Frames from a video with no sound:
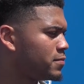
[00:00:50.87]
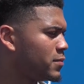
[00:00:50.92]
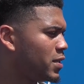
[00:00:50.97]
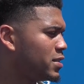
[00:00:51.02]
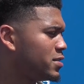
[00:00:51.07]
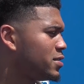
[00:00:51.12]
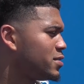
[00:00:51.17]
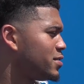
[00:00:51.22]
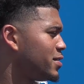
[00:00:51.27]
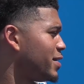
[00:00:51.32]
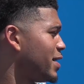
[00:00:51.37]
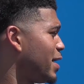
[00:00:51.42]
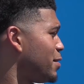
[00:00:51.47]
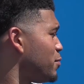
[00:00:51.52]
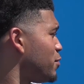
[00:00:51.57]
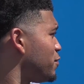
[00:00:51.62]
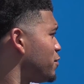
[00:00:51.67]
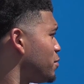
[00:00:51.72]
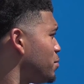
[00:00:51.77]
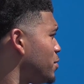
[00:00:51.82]
That's just the game
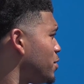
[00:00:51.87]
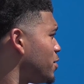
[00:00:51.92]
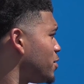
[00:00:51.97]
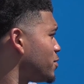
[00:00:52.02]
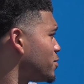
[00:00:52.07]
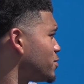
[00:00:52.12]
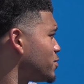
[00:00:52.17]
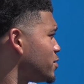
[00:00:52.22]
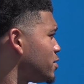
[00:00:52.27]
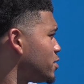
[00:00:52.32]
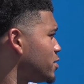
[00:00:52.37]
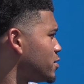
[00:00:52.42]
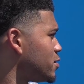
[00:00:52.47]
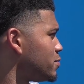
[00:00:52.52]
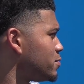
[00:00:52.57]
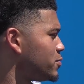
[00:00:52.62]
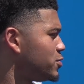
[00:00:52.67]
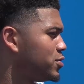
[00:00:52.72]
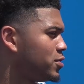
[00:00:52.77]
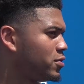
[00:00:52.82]
of football.
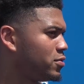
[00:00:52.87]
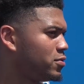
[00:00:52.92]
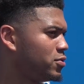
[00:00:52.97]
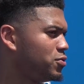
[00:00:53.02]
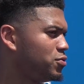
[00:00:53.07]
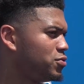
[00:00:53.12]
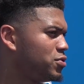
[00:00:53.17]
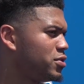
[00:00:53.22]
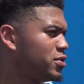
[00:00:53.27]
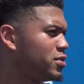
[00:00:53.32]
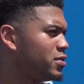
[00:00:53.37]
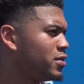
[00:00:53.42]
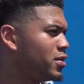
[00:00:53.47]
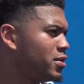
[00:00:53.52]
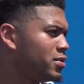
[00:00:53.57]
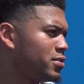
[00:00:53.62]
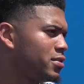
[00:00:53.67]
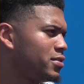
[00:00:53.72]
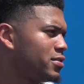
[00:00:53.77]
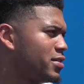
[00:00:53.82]
Usually
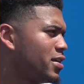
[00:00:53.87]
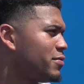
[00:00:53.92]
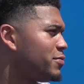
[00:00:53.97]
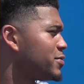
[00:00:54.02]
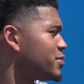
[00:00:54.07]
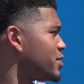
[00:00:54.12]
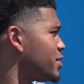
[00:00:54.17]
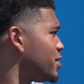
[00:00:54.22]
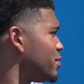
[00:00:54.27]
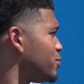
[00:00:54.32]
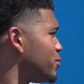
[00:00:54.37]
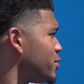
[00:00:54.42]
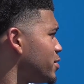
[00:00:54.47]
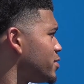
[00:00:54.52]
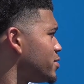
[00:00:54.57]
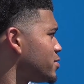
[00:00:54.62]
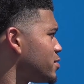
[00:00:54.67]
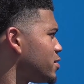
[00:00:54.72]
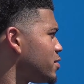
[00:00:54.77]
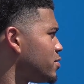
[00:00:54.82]
the tougher team
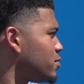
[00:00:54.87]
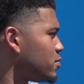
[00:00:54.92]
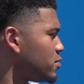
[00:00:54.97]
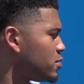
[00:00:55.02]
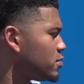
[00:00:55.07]
wins. So.